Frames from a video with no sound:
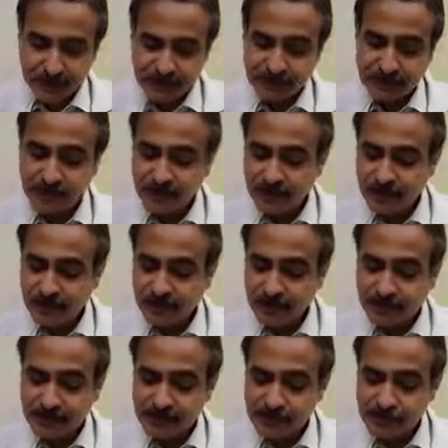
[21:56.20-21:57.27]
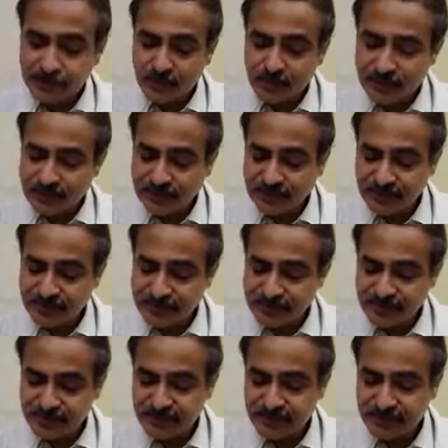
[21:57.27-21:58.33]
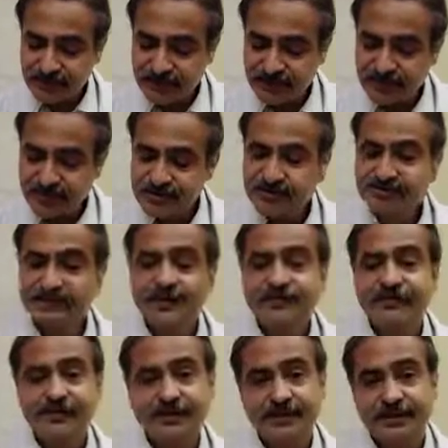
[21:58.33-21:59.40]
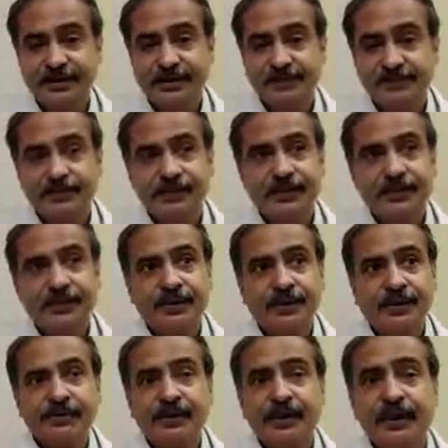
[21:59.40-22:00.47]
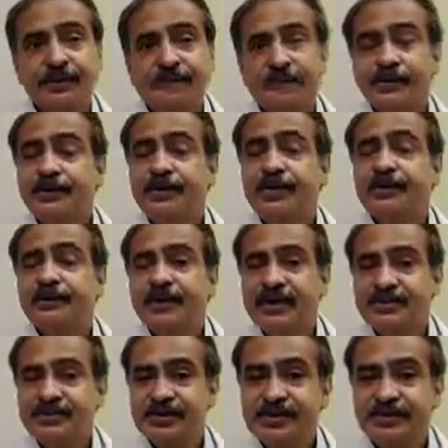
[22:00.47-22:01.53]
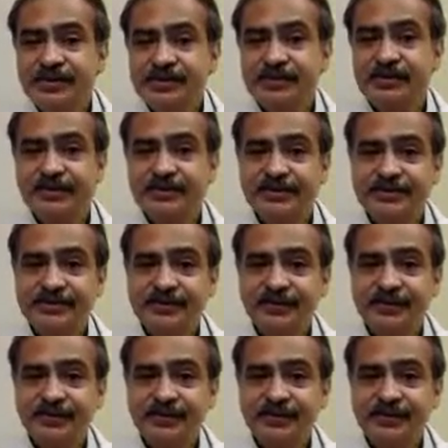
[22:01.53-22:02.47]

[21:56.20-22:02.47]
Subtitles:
Doctor, what are the two other natural curvatures of urethra? The other two natural curvatures of